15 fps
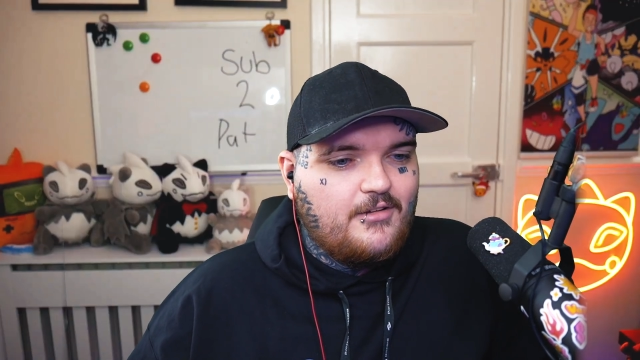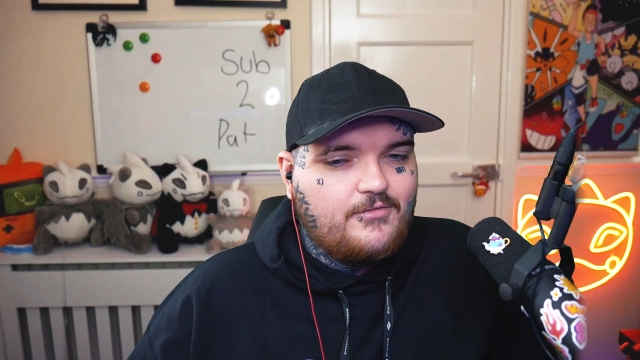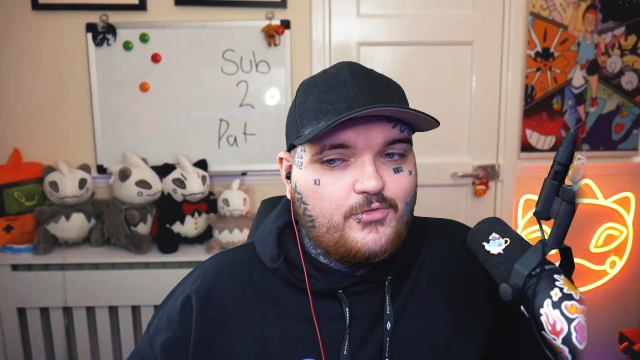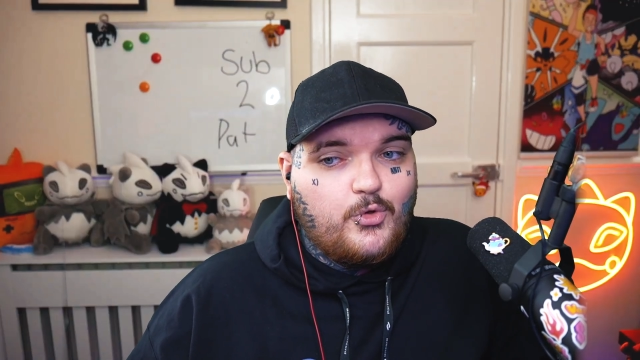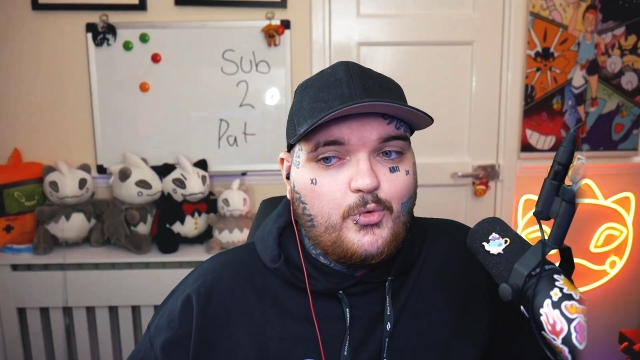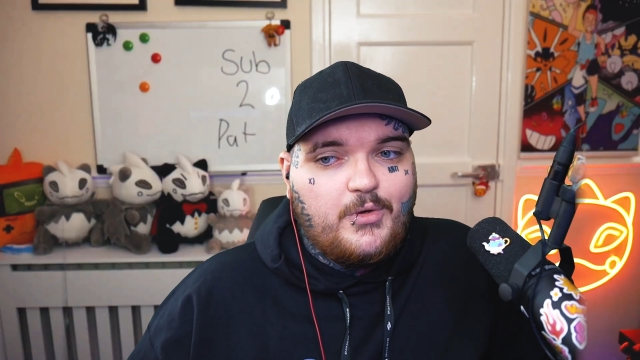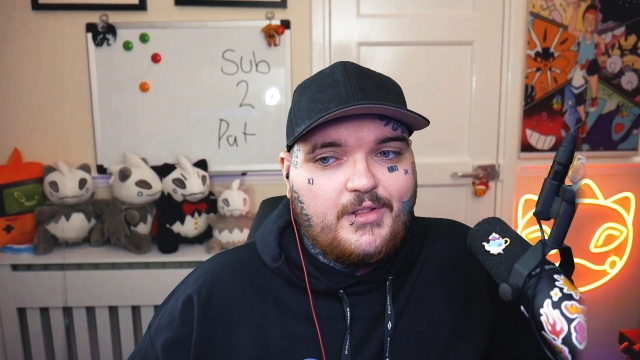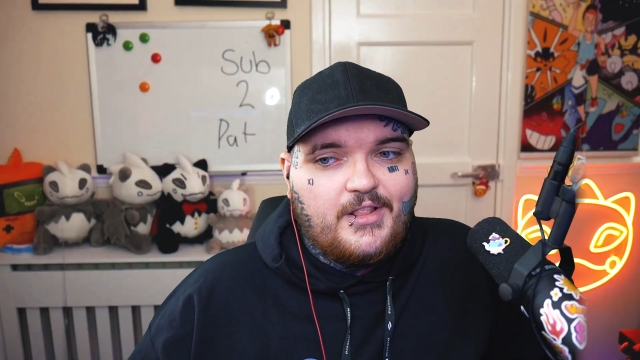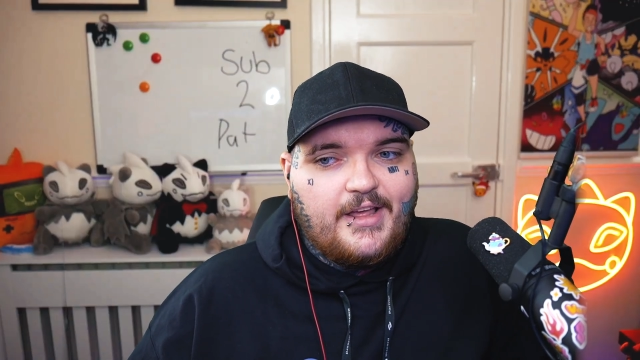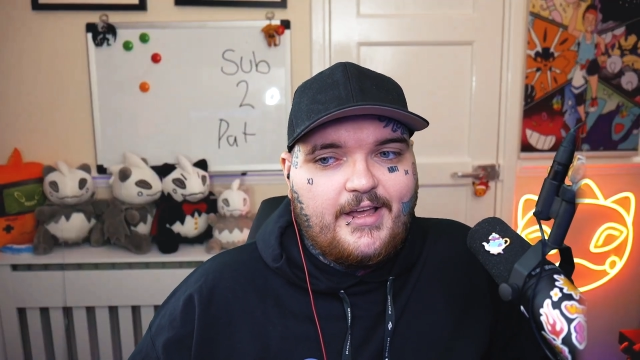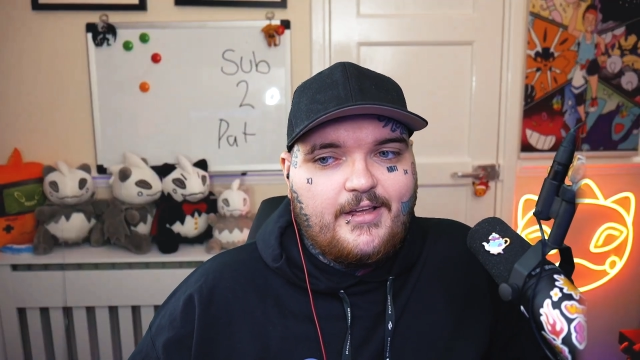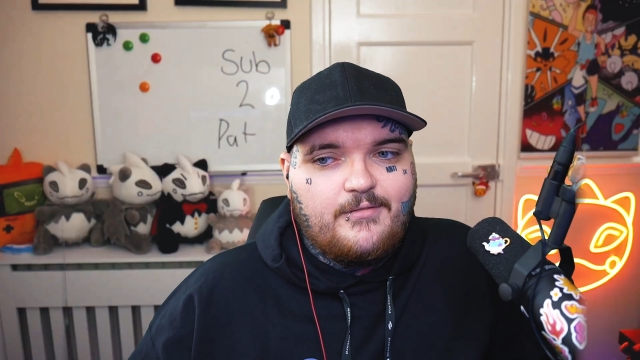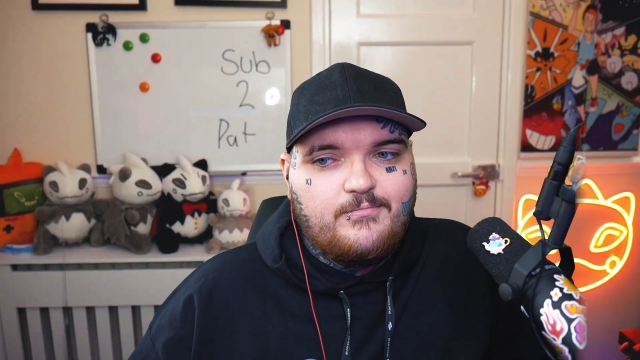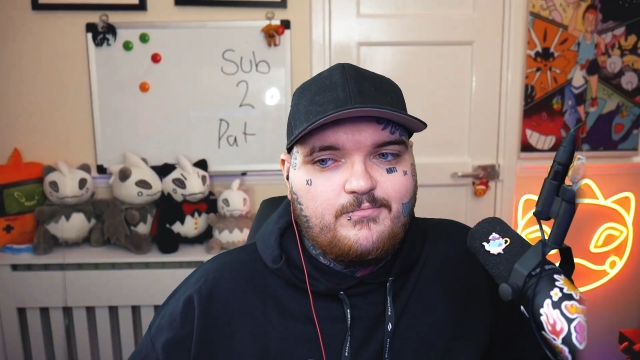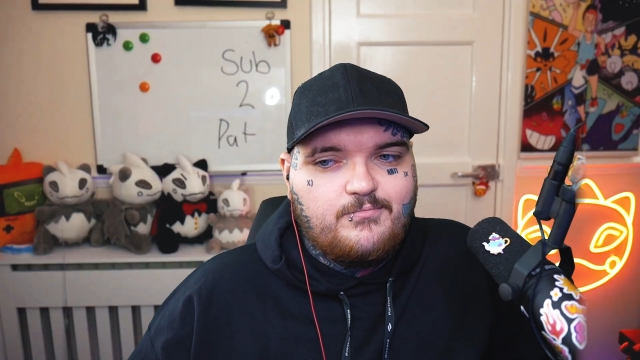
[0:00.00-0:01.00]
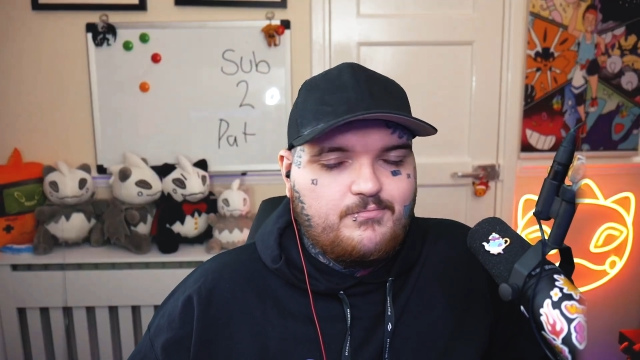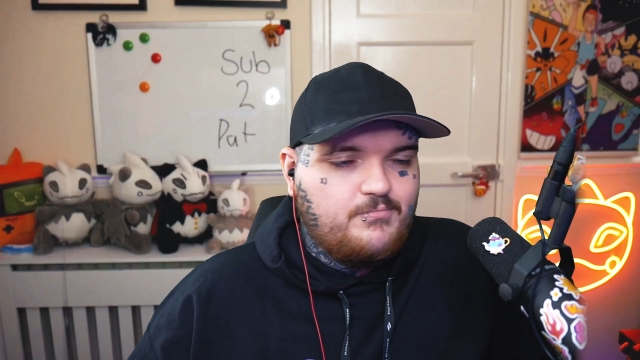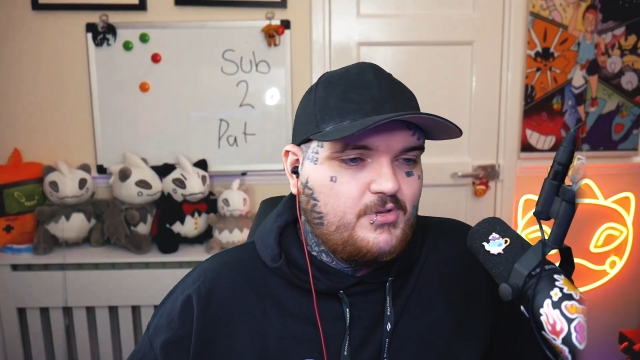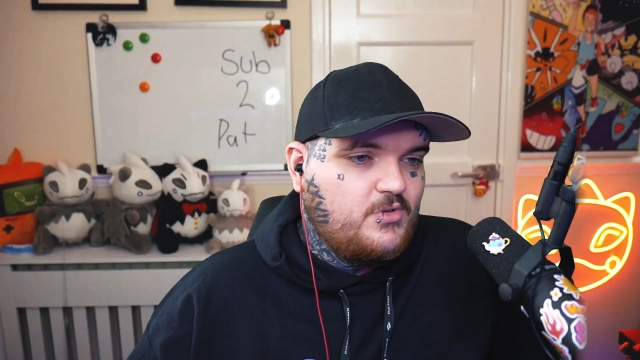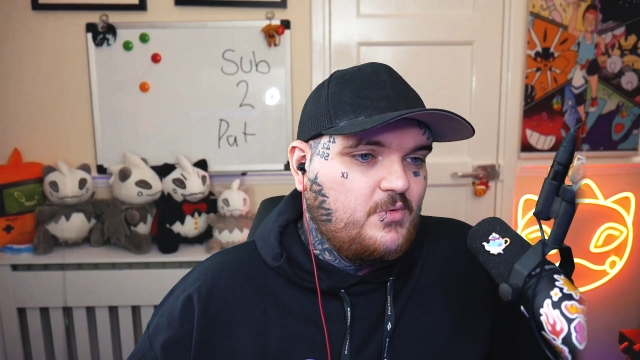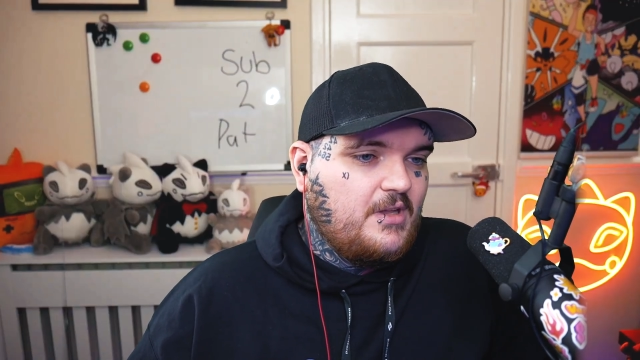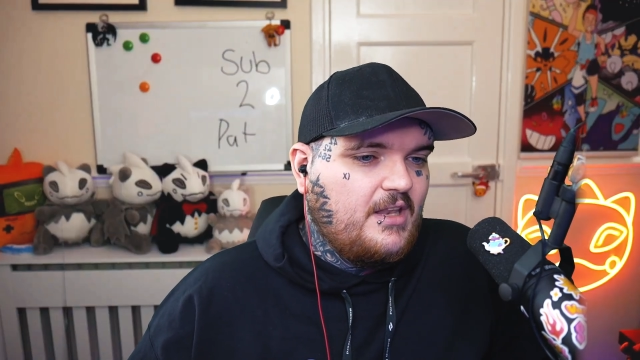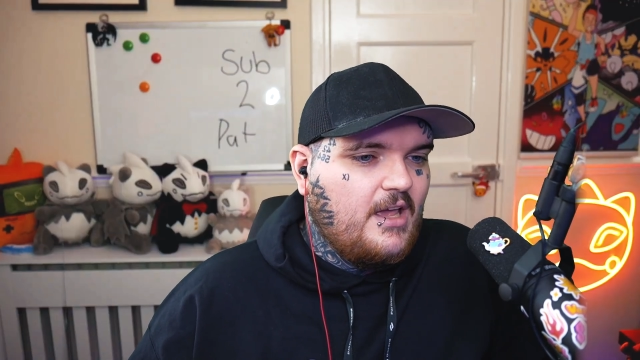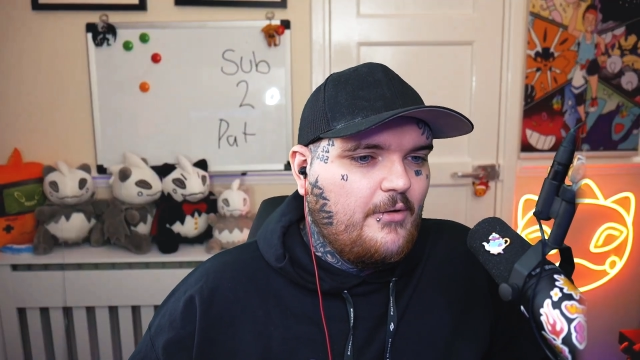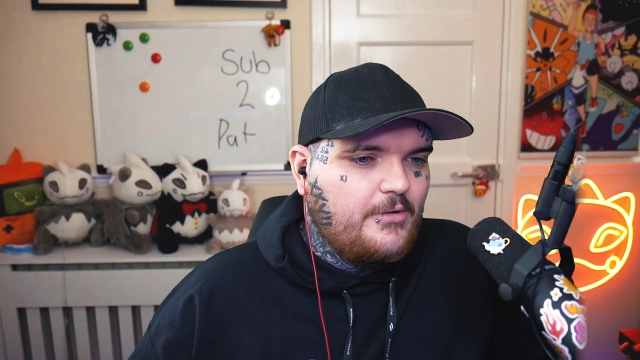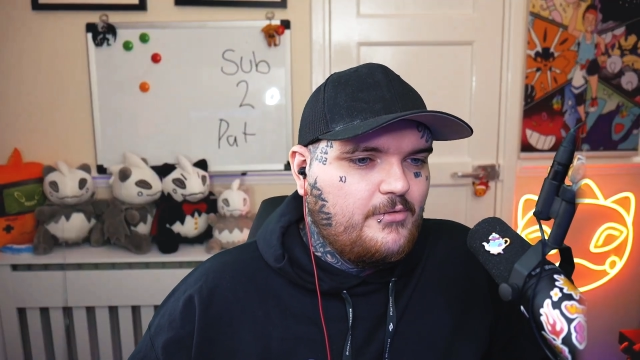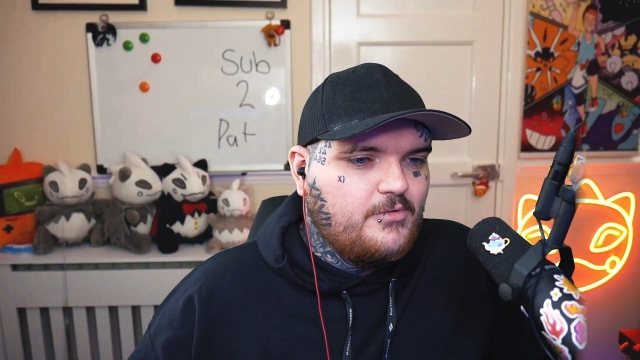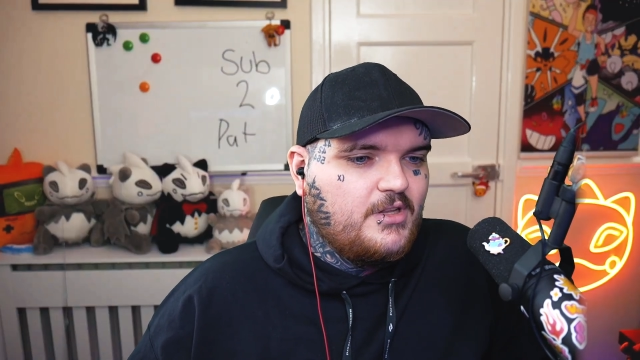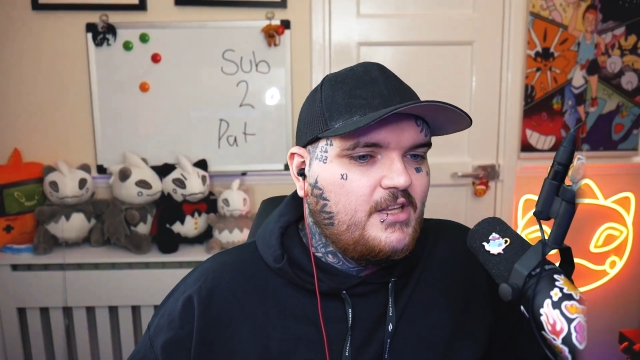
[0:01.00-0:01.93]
of doing that between now and